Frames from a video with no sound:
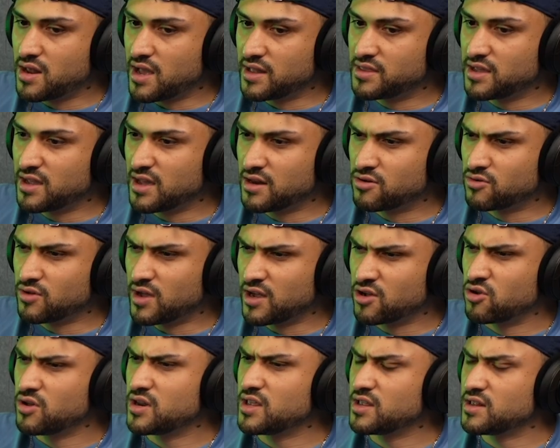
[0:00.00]
I think I
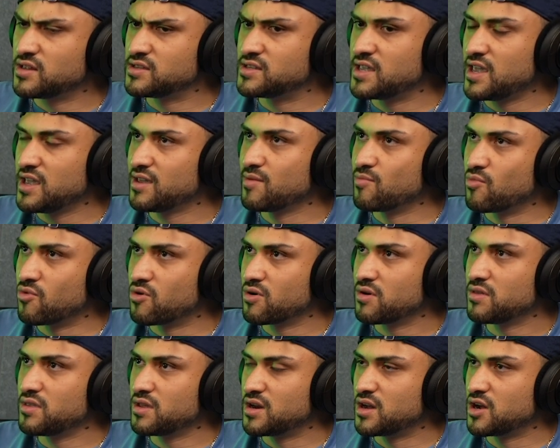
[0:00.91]
couldn't take it
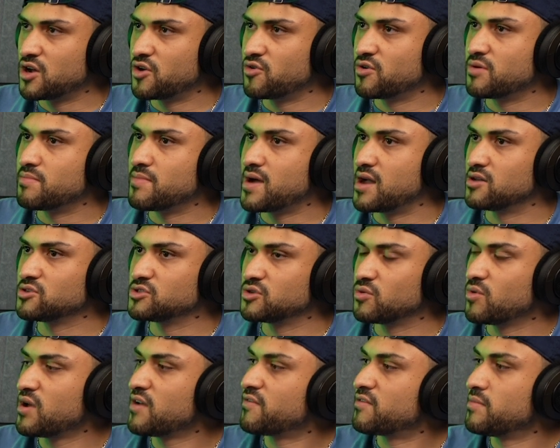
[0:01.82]
more than 100 miles
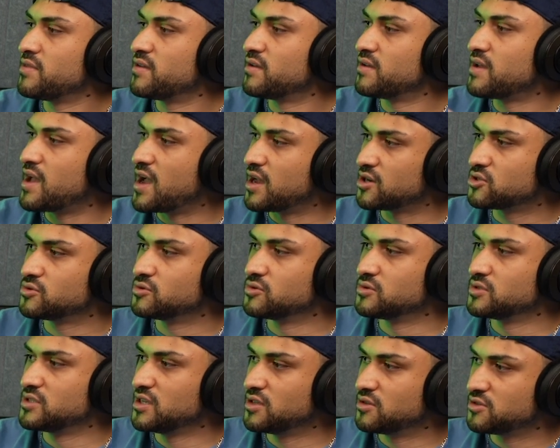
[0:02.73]
away from the
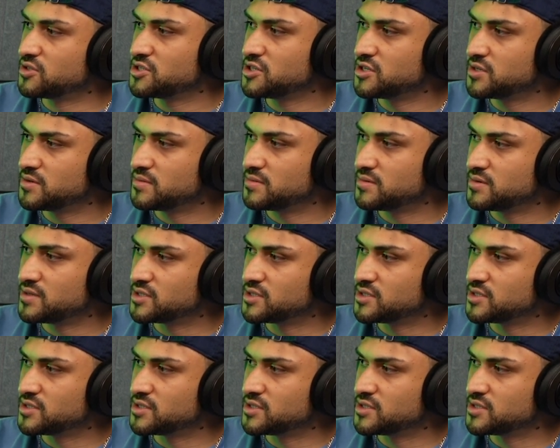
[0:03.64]
actual dealership.